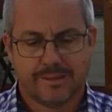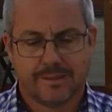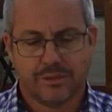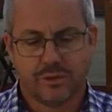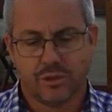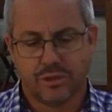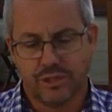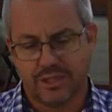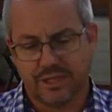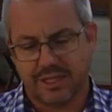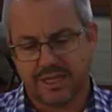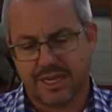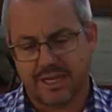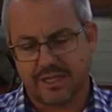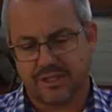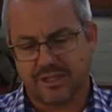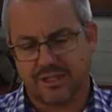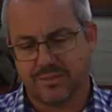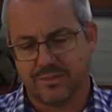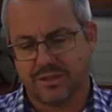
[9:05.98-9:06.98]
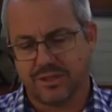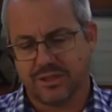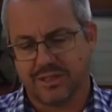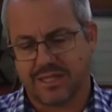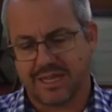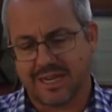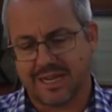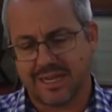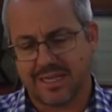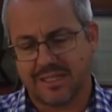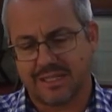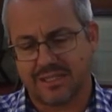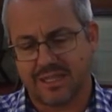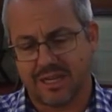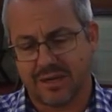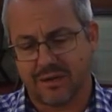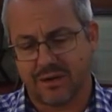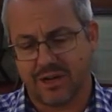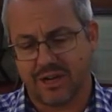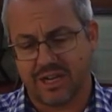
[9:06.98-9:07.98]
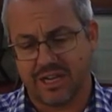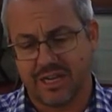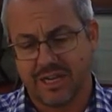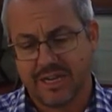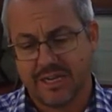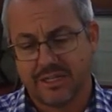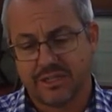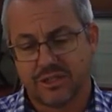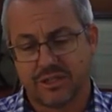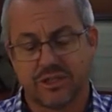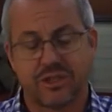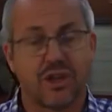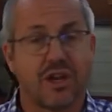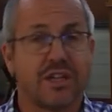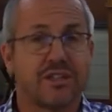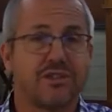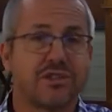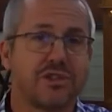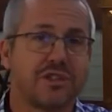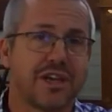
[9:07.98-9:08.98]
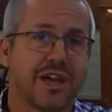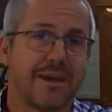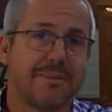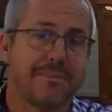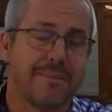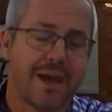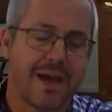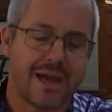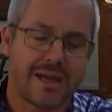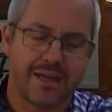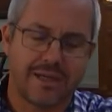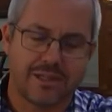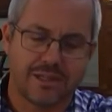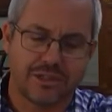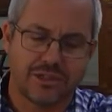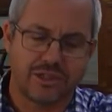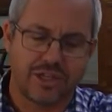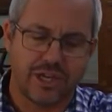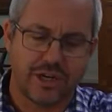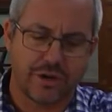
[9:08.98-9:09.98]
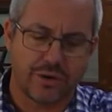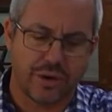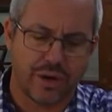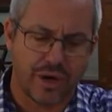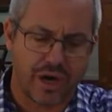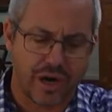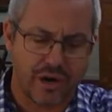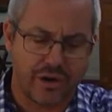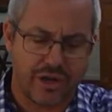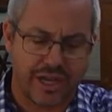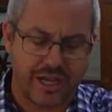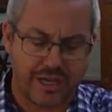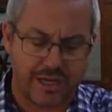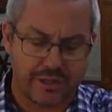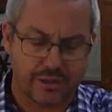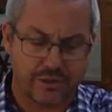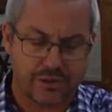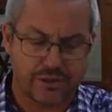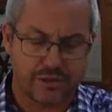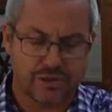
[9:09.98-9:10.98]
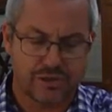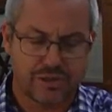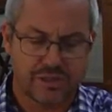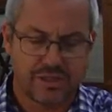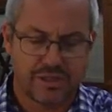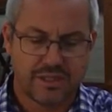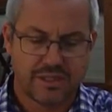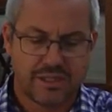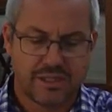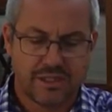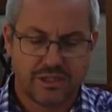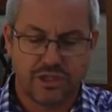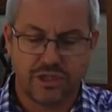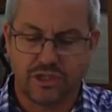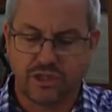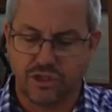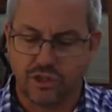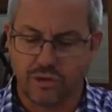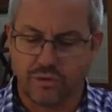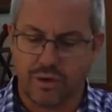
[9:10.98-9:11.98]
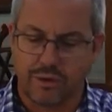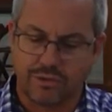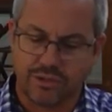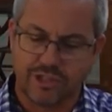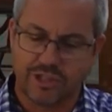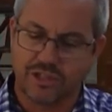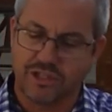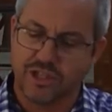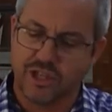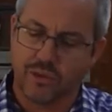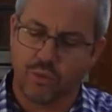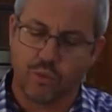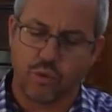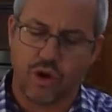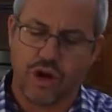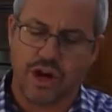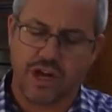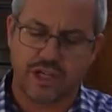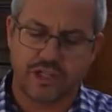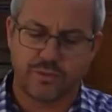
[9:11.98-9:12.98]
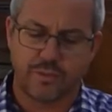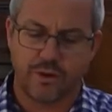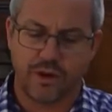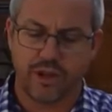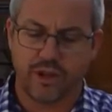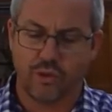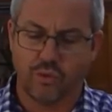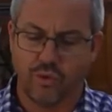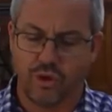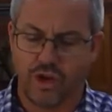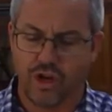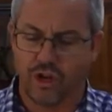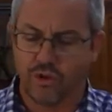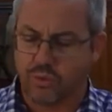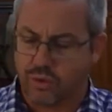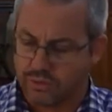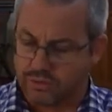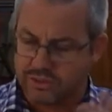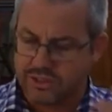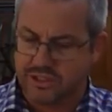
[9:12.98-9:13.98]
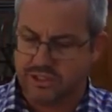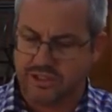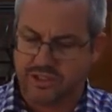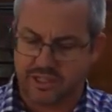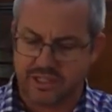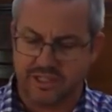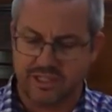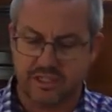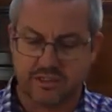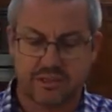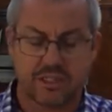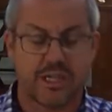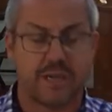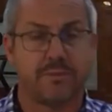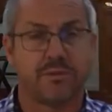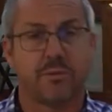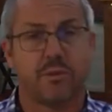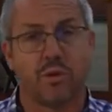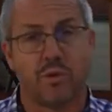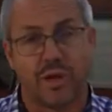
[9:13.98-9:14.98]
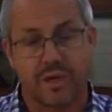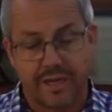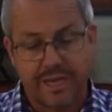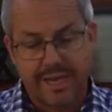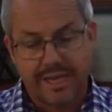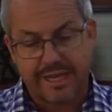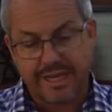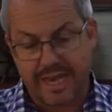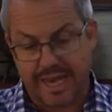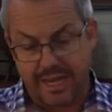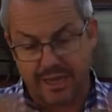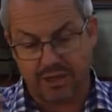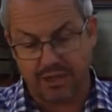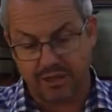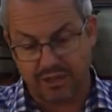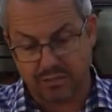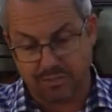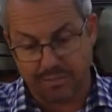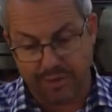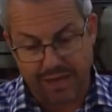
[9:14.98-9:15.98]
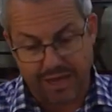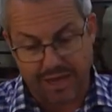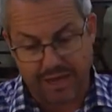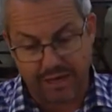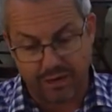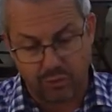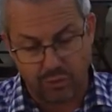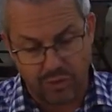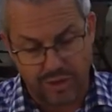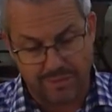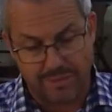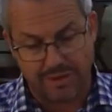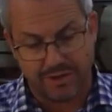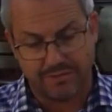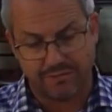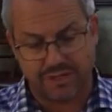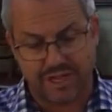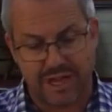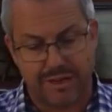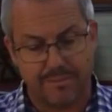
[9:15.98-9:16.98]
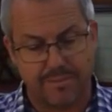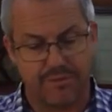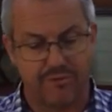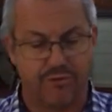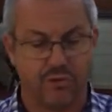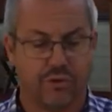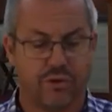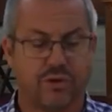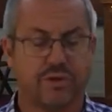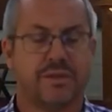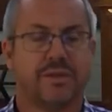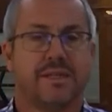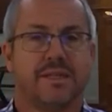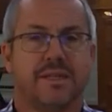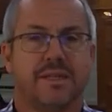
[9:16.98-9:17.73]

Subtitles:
According to the custom of the day, Sarai decides to take matters into her own hands. She's doing what was considered wise by the world, what was considered acceptable, what countless men and women have done before.